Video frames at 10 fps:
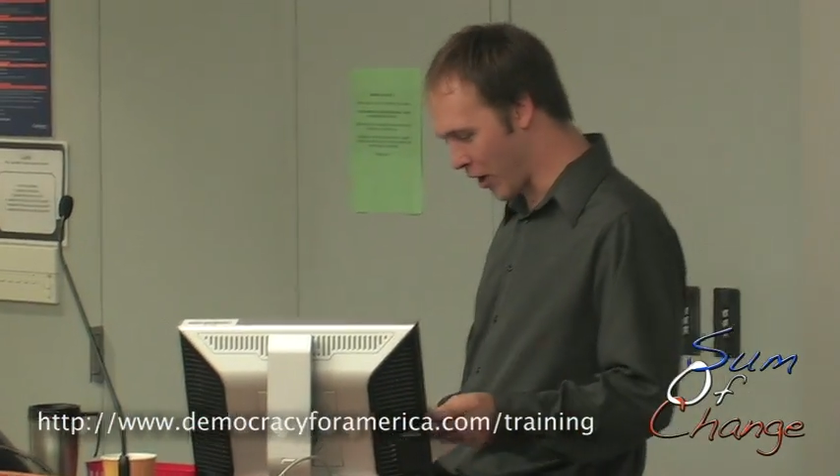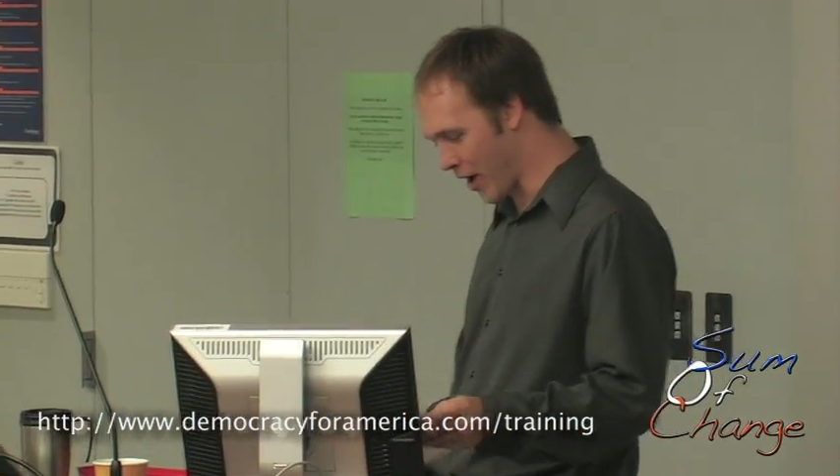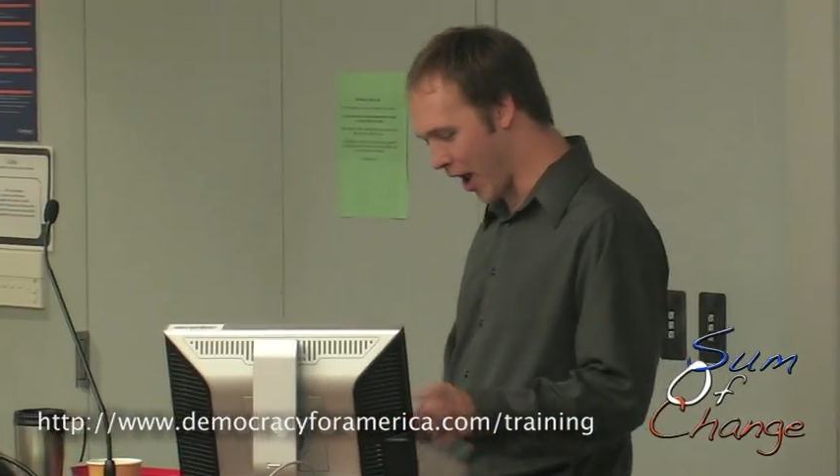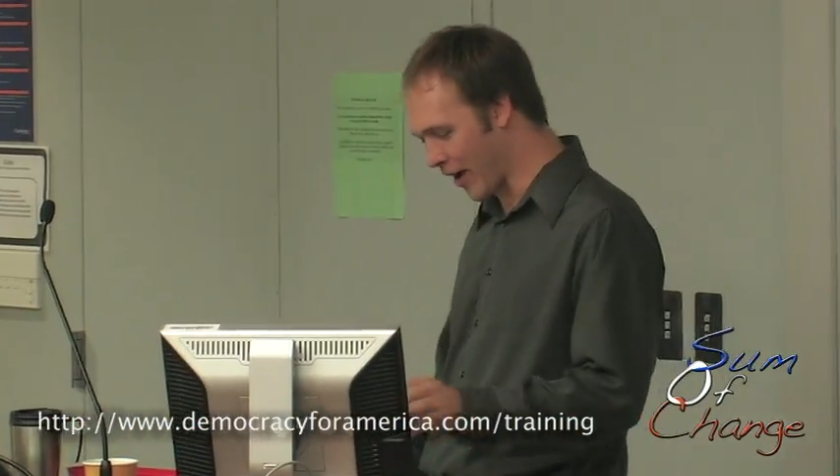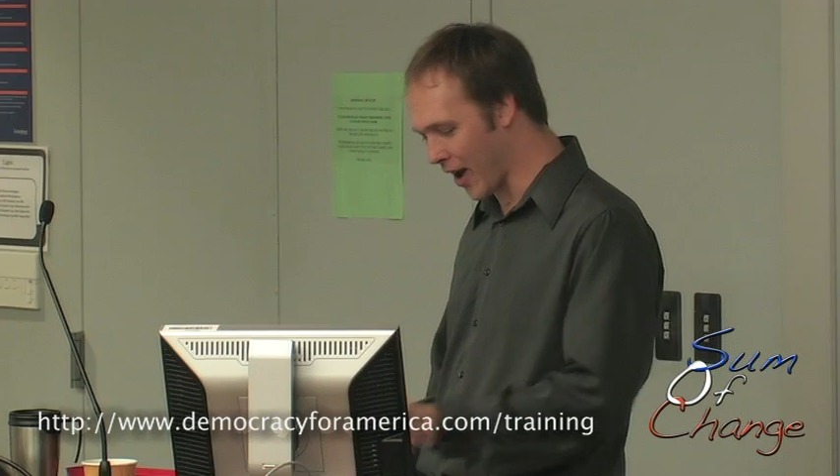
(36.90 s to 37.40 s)

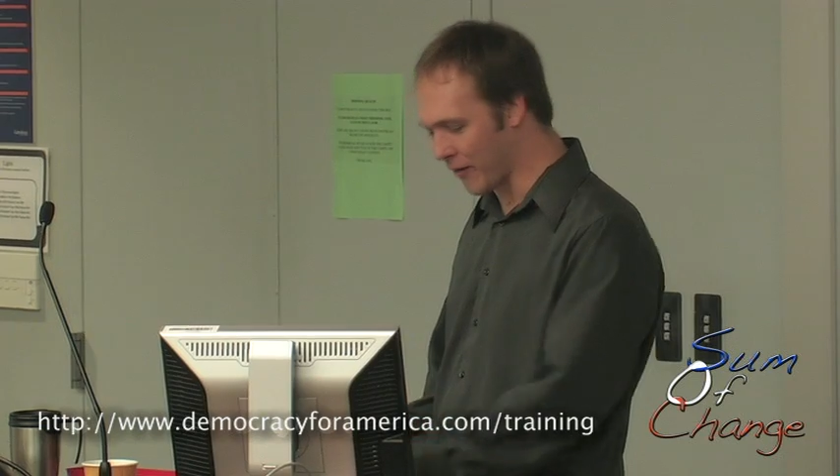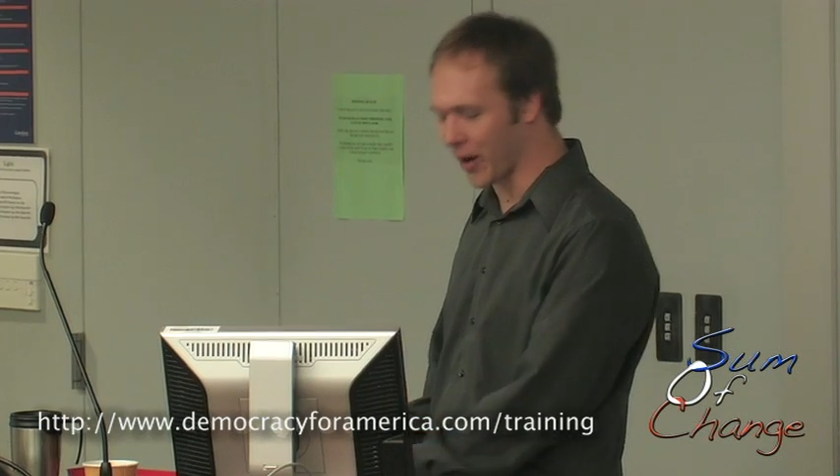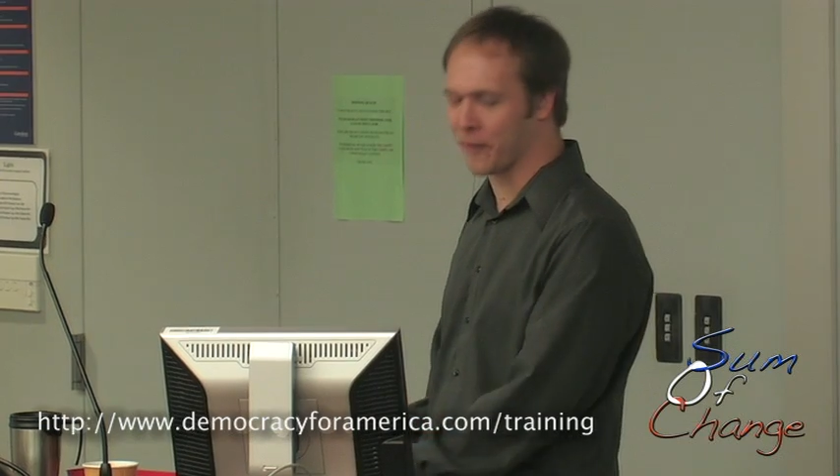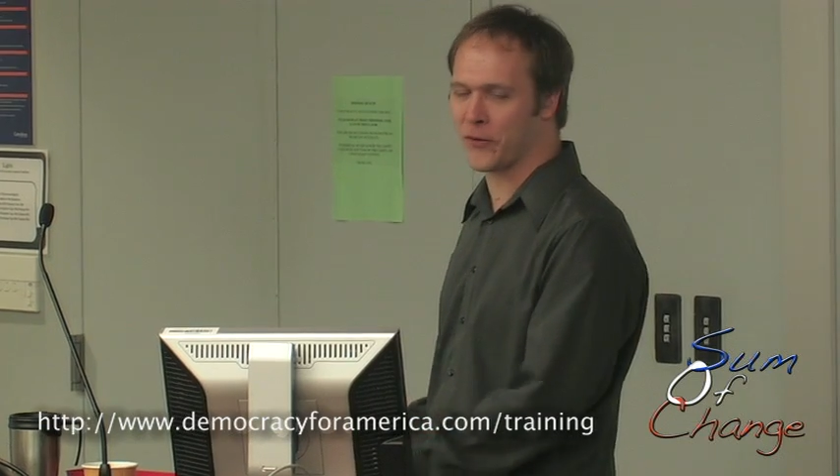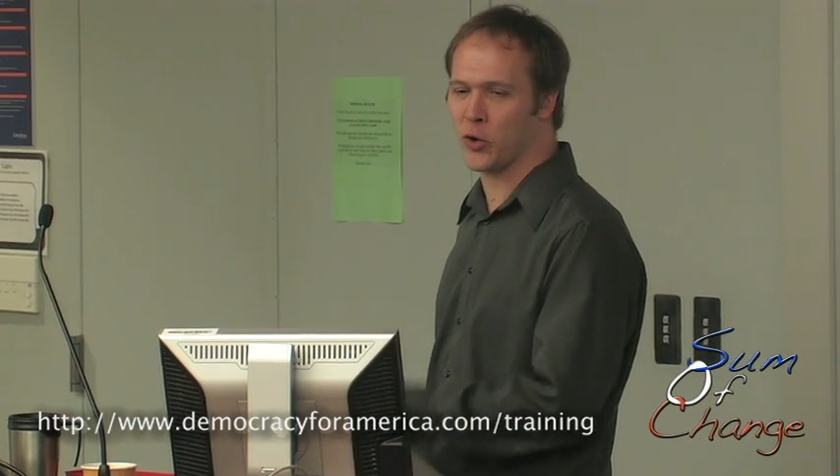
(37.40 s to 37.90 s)
I've
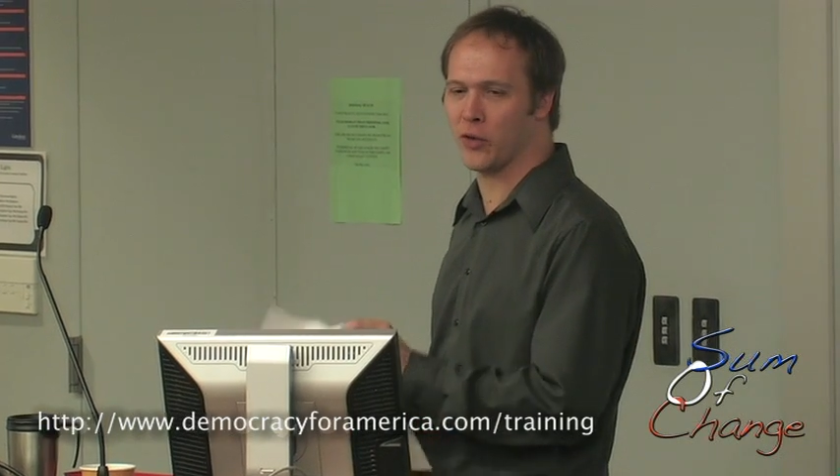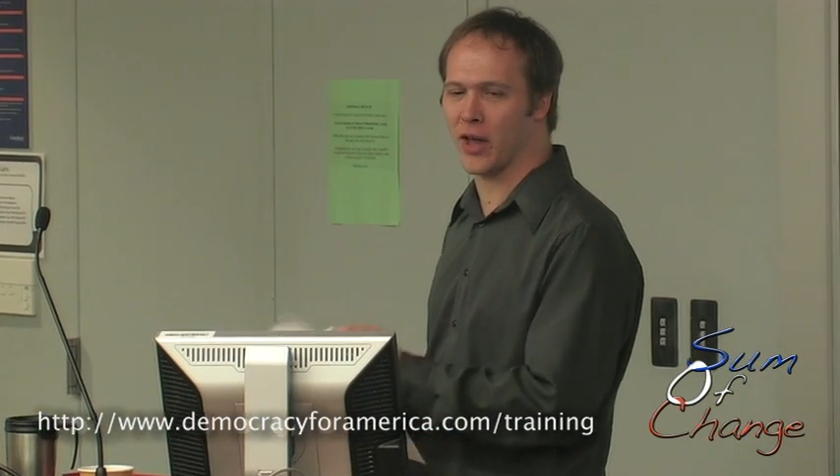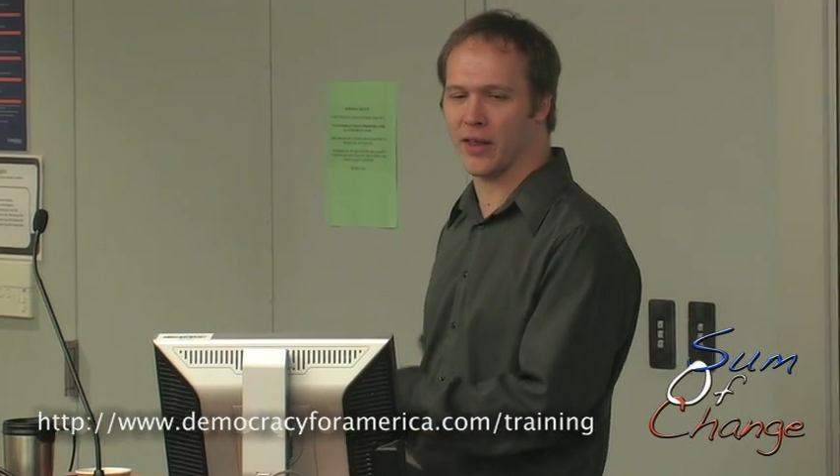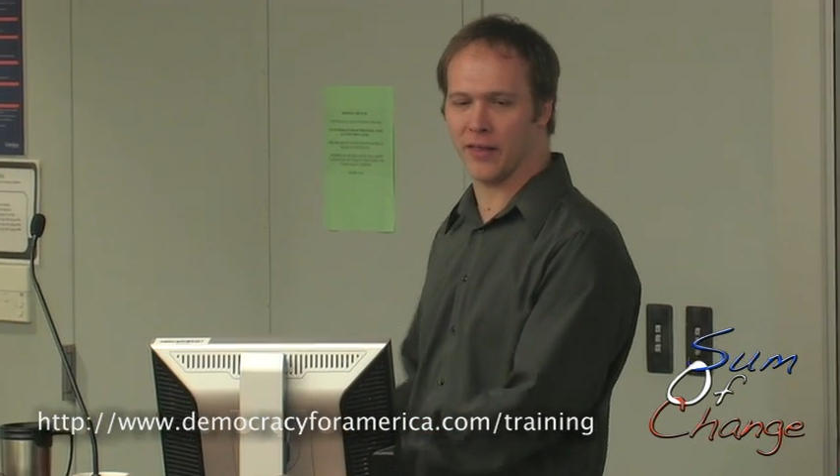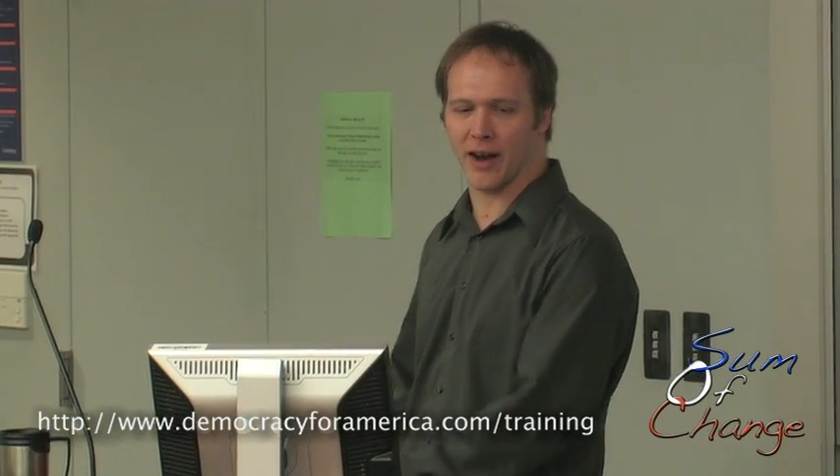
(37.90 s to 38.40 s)
got a few
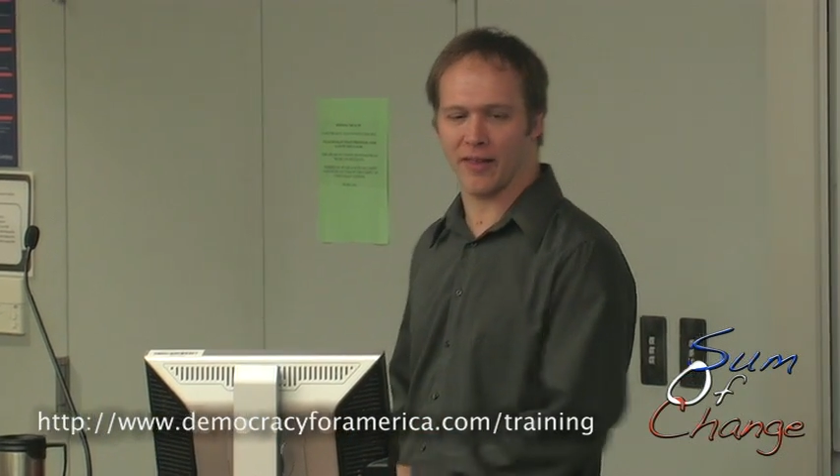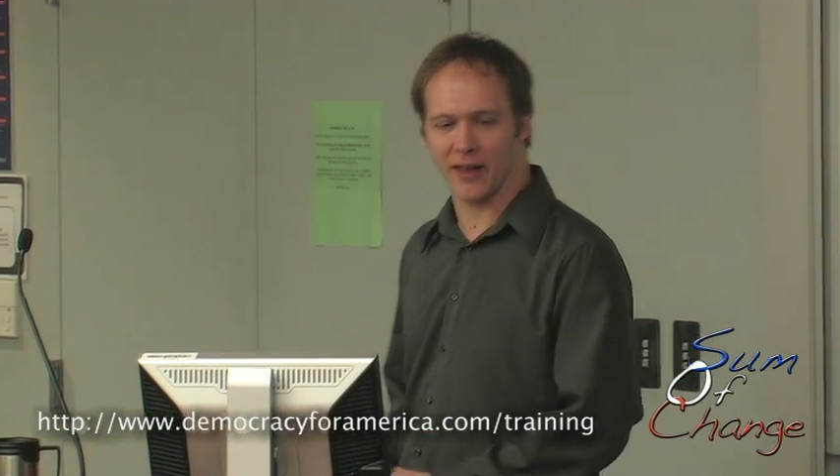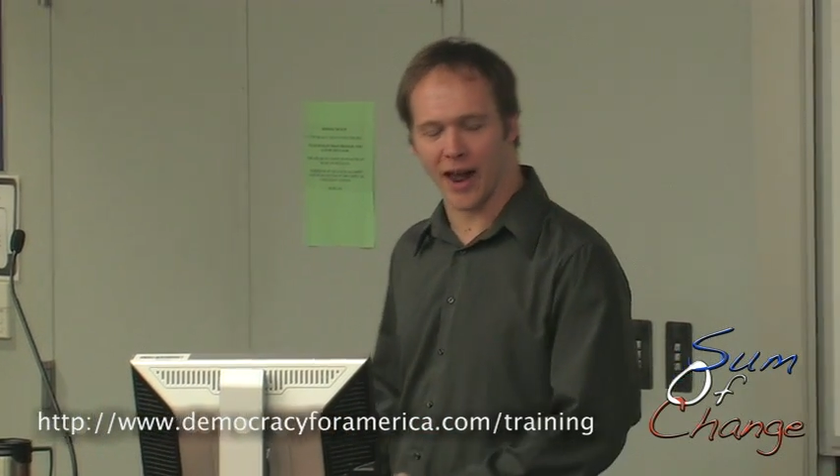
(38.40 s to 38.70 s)
that